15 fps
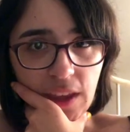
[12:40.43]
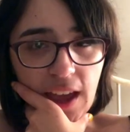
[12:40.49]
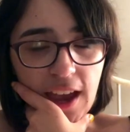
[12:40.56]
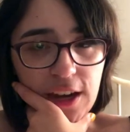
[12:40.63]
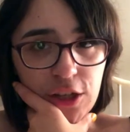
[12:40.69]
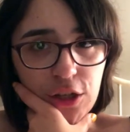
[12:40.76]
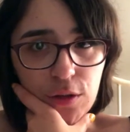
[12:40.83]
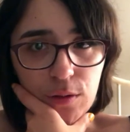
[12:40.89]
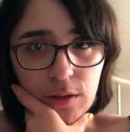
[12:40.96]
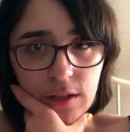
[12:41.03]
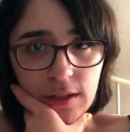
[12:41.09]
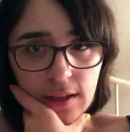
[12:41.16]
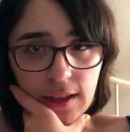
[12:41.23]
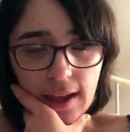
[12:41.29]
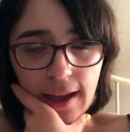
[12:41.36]
I do
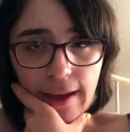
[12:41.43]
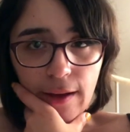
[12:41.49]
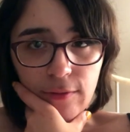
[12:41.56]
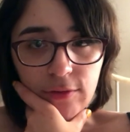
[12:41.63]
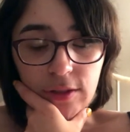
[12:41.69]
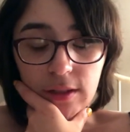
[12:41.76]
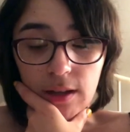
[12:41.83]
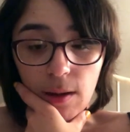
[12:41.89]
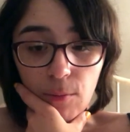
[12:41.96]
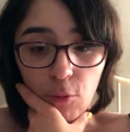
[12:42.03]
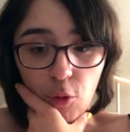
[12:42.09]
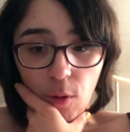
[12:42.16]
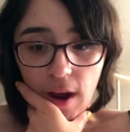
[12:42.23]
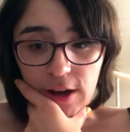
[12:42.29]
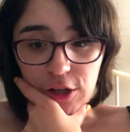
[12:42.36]
still have some
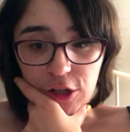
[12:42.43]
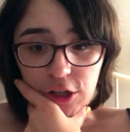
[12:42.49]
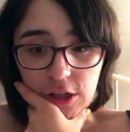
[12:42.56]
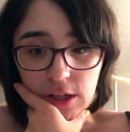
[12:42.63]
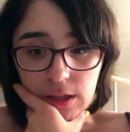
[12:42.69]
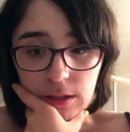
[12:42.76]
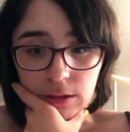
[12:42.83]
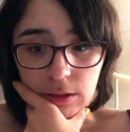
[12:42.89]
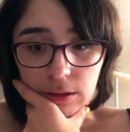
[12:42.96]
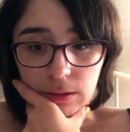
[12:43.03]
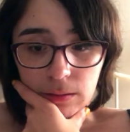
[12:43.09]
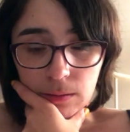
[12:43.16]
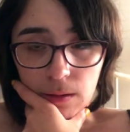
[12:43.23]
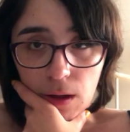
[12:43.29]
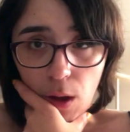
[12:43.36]

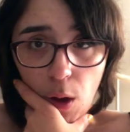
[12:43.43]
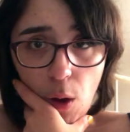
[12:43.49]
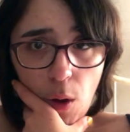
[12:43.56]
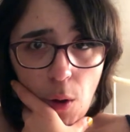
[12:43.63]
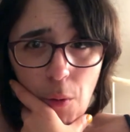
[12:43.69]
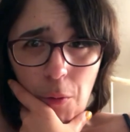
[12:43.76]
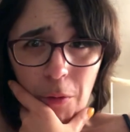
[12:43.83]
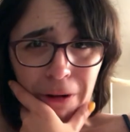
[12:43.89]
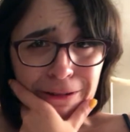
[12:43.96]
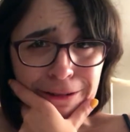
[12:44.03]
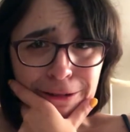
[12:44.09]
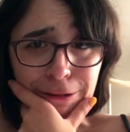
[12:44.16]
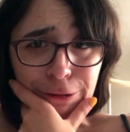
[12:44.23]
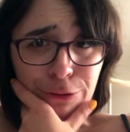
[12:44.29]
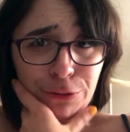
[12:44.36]
questions.
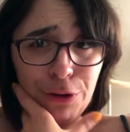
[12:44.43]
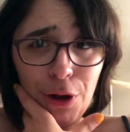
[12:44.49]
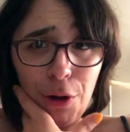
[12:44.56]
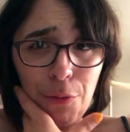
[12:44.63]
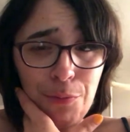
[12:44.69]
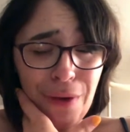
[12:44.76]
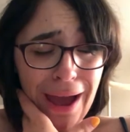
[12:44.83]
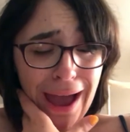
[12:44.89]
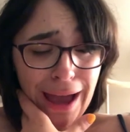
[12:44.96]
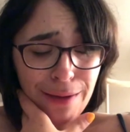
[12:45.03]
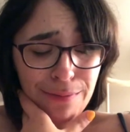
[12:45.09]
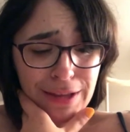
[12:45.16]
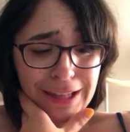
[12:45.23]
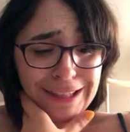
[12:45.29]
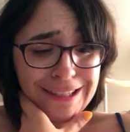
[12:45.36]
What's Ludo
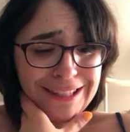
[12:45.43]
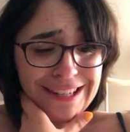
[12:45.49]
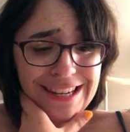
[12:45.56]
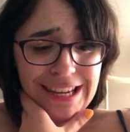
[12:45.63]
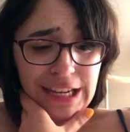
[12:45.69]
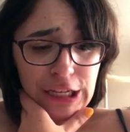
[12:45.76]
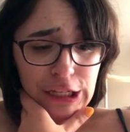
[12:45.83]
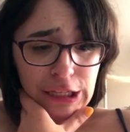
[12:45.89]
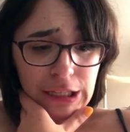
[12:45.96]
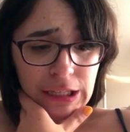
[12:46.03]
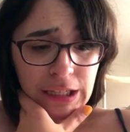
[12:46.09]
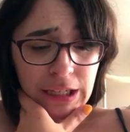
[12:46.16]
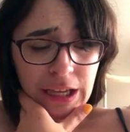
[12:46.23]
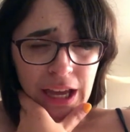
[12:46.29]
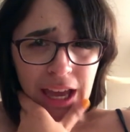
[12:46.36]
Bagman's deal?
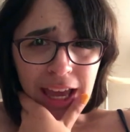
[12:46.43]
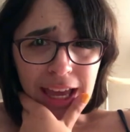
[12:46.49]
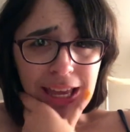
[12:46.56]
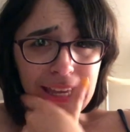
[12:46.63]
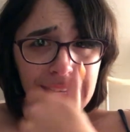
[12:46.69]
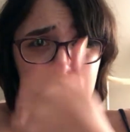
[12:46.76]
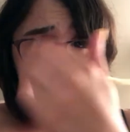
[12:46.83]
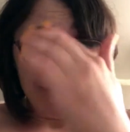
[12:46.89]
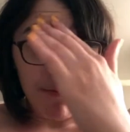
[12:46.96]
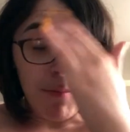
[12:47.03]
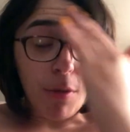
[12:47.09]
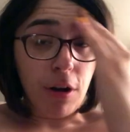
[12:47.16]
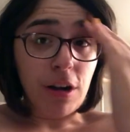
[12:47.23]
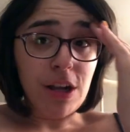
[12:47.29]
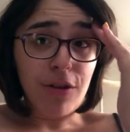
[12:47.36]
Is
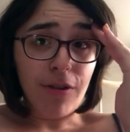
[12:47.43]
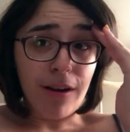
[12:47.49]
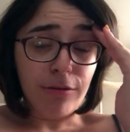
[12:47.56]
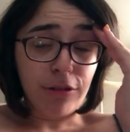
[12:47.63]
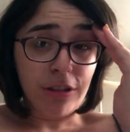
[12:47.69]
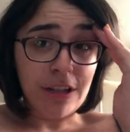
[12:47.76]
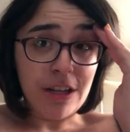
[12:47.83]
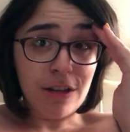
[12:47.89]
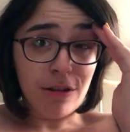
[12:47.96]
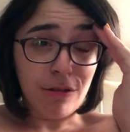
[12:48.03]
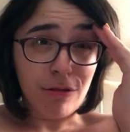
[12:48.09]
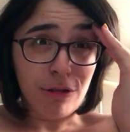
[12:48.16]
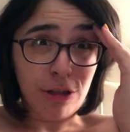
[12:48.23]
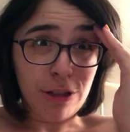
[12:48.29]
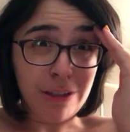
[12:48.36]
Barty Crouch
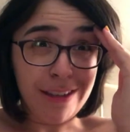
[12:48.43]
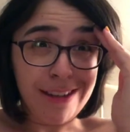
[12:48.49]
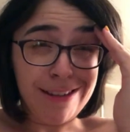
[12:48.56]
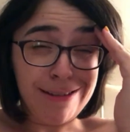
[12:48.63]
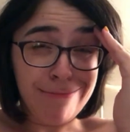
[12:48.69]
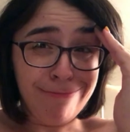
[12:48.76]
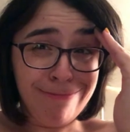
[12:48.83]
Sr. just, like,